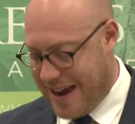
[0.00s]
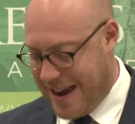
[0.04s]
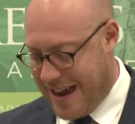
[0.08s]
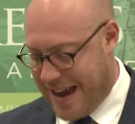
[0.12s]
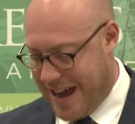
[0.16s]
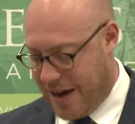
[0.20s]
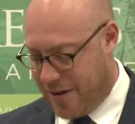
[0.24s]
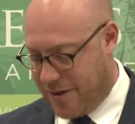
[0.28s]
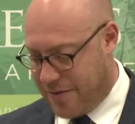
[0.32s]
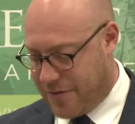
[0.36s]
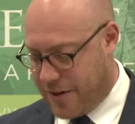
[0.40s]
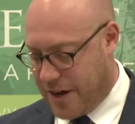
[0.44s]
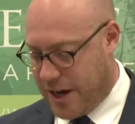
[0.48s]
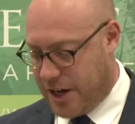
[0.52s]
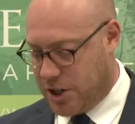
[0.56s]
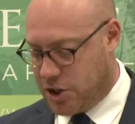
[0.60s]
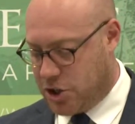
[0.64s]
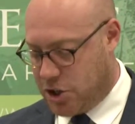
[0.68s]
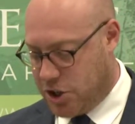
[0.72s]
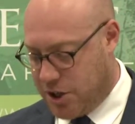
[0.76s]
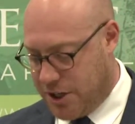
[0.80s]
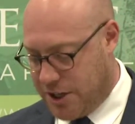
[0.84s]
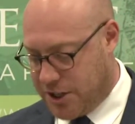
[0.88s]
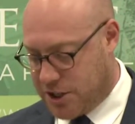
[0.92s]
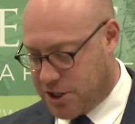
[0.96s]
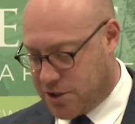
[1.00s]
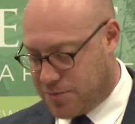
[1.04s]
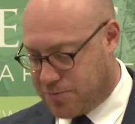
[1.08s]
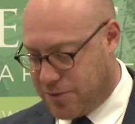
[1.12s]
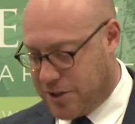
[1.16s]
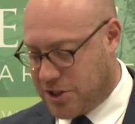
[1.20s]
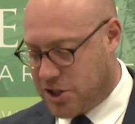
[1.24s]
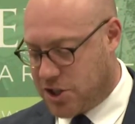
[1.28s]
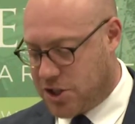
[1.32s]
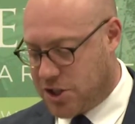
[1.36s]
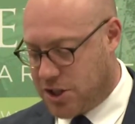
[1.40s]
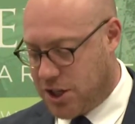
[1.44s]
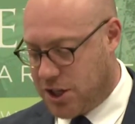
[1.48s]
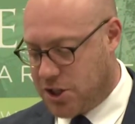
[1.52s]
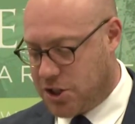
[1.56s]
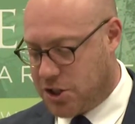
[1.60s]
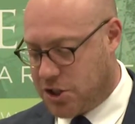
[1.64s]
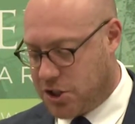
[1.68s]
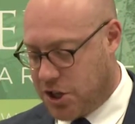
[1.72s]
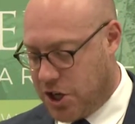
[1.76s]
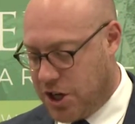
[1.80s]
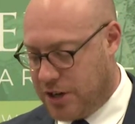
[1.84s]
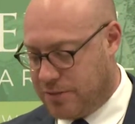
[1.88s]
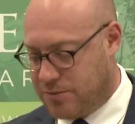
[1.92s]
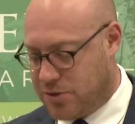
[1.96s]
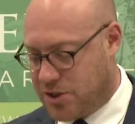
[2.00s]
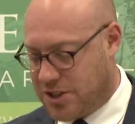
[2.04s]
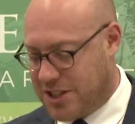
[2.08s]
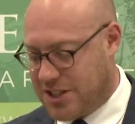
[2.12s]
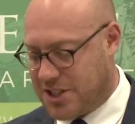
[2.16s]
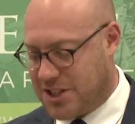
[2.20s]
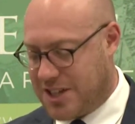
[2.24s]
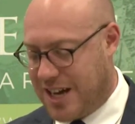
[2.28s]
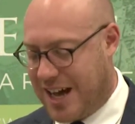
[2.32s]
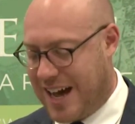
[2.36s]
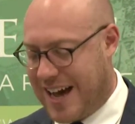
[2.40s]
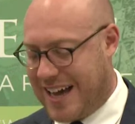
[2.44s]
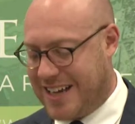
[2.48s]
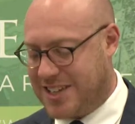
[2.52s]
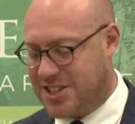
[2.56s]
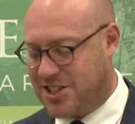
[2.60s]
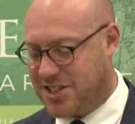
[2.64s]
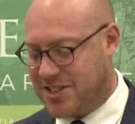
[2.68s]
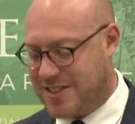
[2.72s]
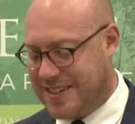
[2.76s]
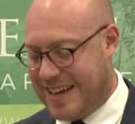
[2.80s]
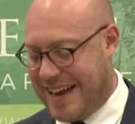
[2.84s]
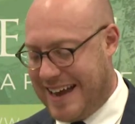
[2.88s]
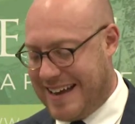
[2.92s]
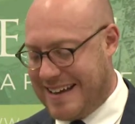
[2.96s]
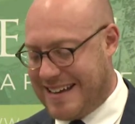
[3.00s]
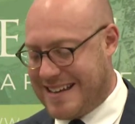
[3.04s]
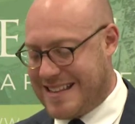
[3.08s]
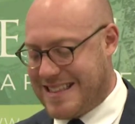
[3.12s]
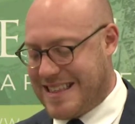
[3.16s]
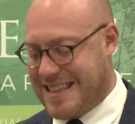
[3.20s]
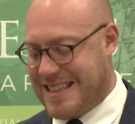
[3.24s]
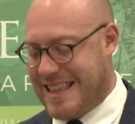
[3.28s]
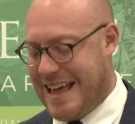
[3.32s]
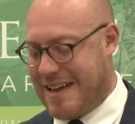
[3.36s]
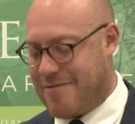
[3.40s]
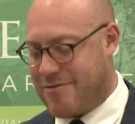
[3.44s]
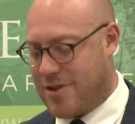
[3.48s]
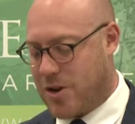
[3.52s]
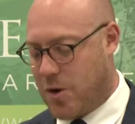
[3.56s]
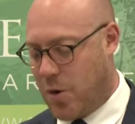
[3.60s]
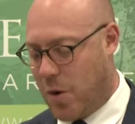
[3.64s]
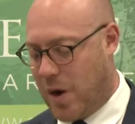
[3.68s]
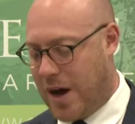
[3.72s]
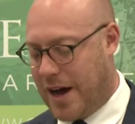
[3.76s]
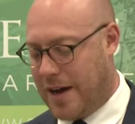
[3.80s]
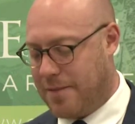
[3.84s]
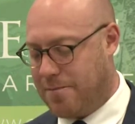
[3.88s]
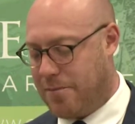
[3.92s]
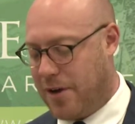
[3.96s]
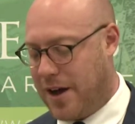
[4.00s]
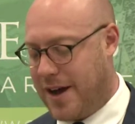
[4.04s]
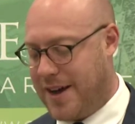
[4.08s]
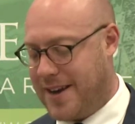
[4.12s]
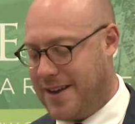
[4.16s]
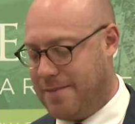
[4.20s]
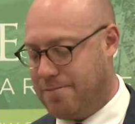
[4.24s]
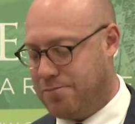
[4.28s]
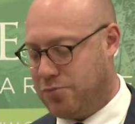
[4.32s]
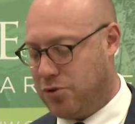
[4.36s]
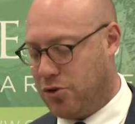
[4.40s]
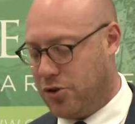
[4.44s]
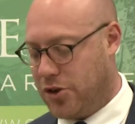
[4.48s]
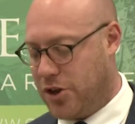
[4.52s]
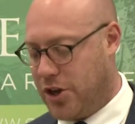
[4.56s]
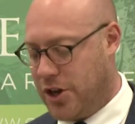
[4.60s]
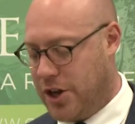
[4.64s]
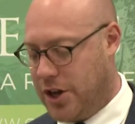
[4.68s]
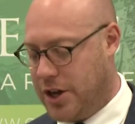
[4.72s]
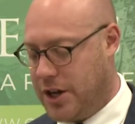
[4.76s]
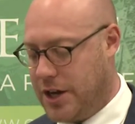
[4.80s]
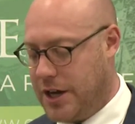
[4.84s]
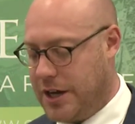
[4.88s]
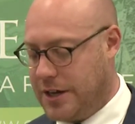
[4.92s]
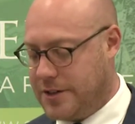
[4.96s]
However, a duty expressed in those terms sets a higher standard than that required by an employer